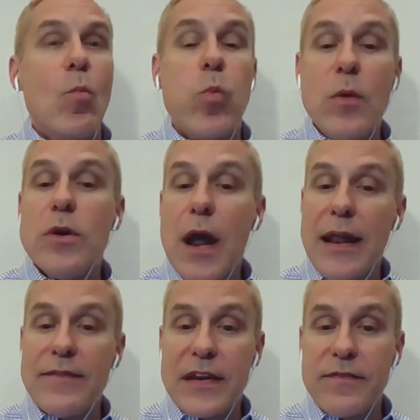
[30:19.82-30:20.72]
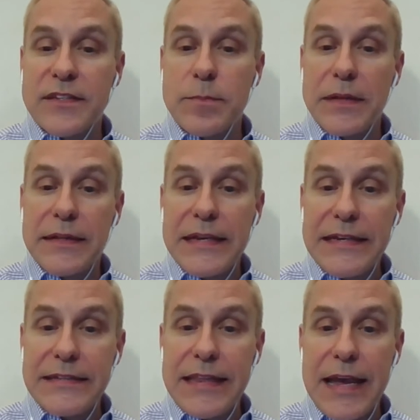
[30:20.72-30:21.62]
we would not have any
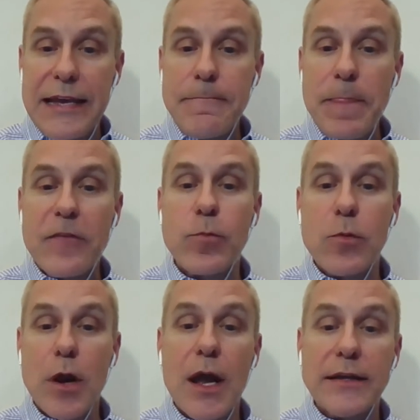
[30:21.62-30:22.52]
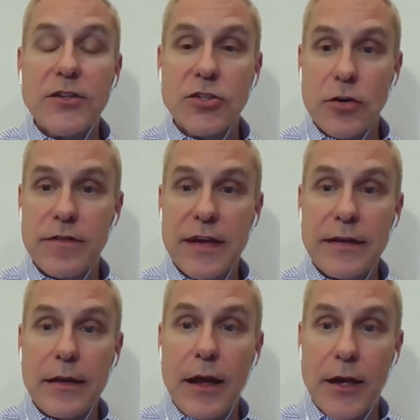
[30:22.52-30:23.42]
visibility into that if we were not
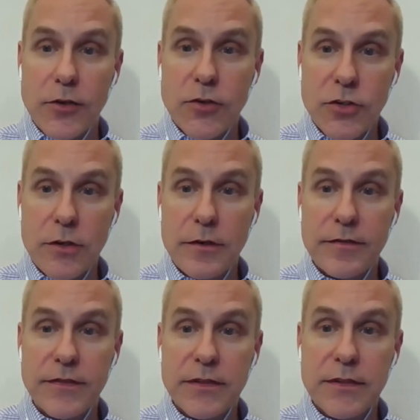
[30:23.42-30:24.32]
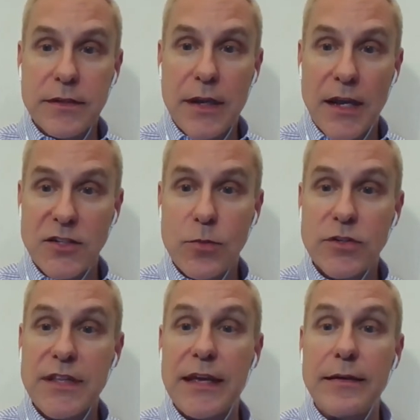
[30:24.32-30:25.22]
serving underserved
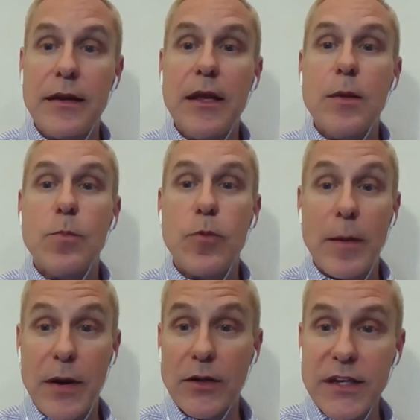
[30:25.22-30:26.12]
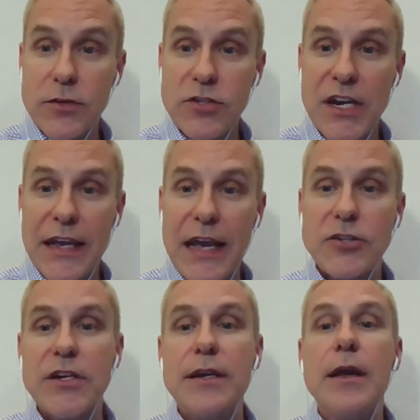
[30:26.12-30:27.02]
customers that primarily use check
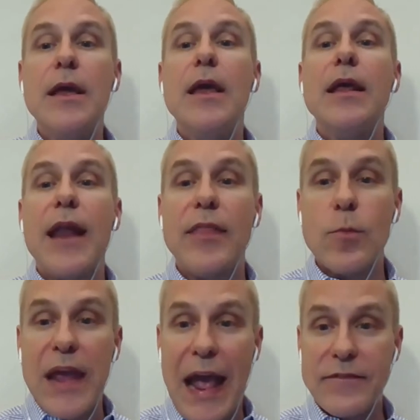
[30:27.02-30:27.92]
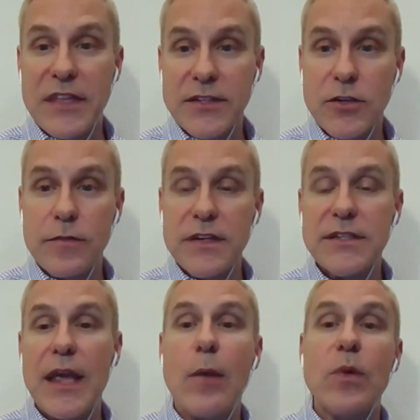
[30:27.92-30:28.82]
cashing. Now that we have this
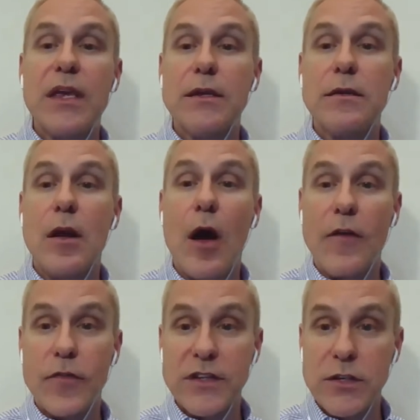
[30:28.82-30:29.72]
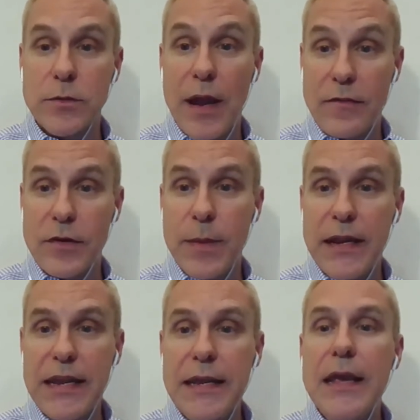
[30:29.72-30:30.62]
service and we can offer it to
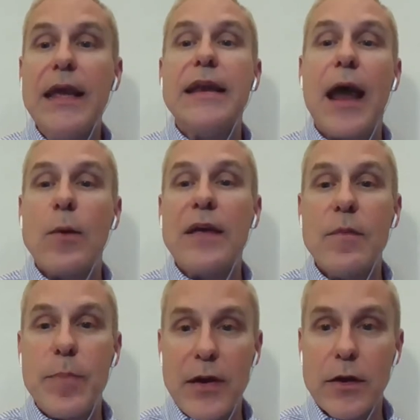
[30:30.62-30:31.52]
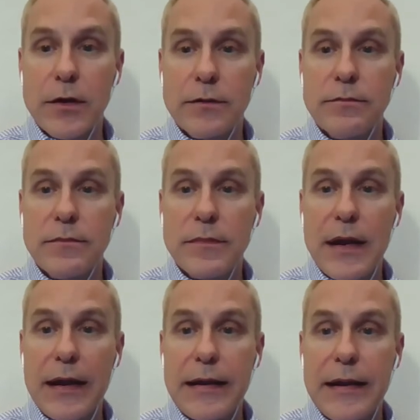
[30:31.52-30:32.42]
everybody, now we have a better
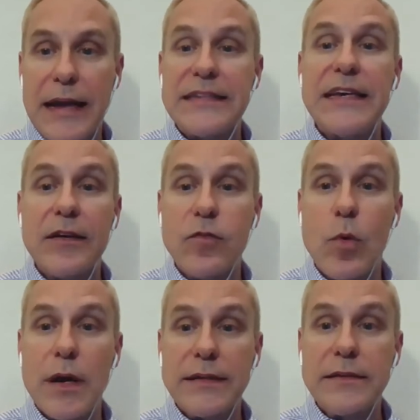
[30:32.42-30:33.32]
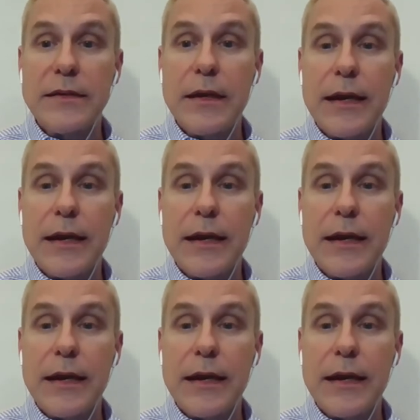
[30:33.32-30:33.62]
idea of what